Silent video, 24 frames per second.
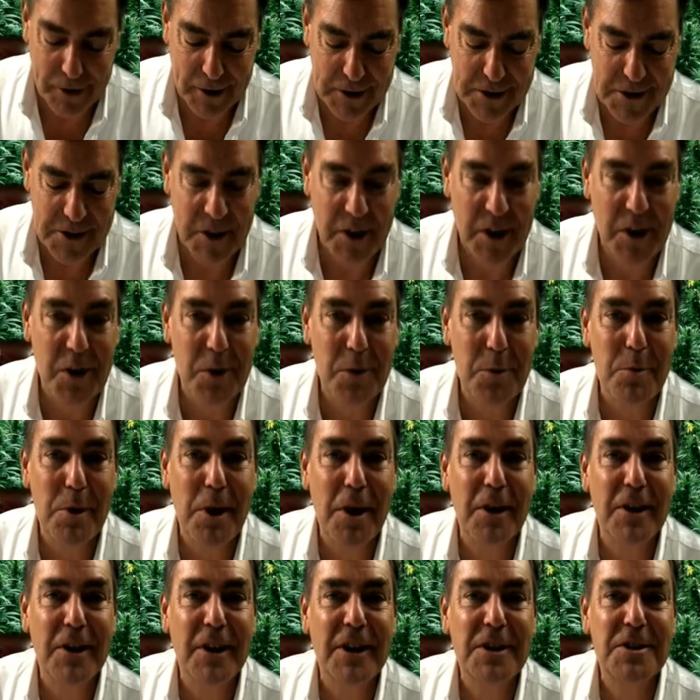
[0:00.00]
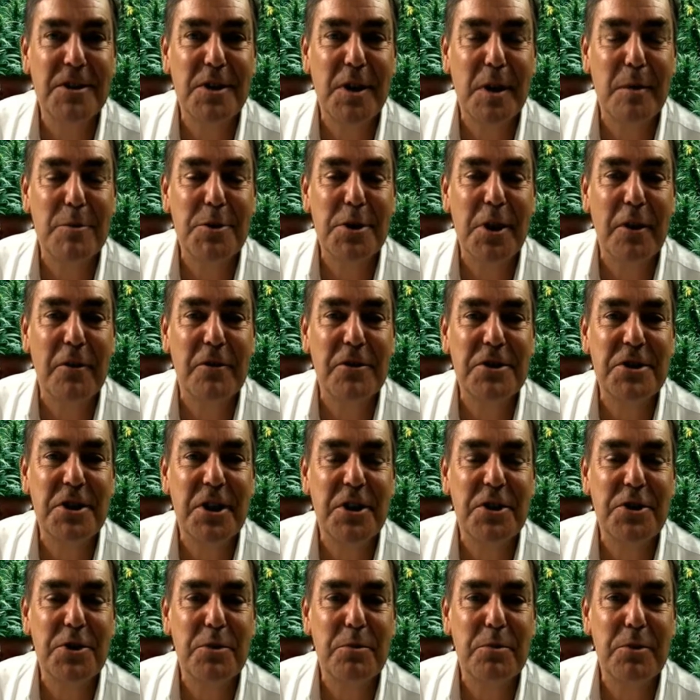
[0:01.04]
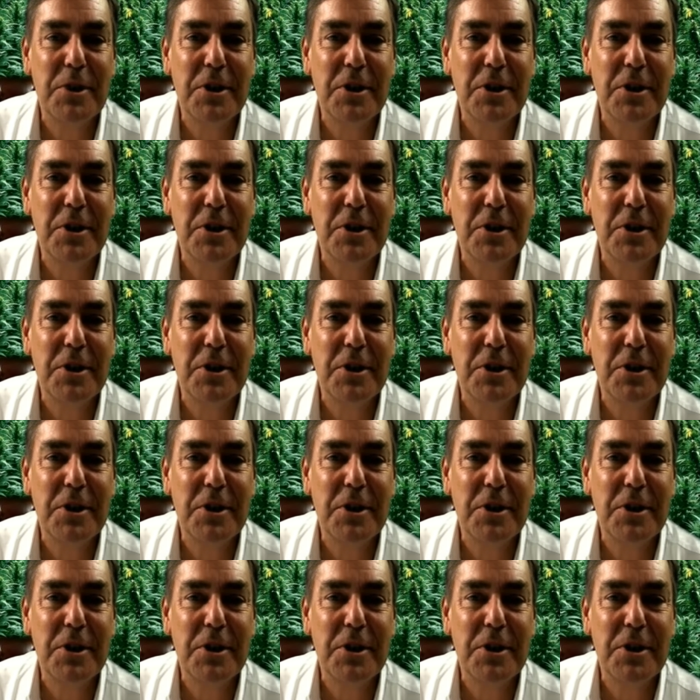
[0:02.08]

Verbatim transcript: excited about next time's conversation,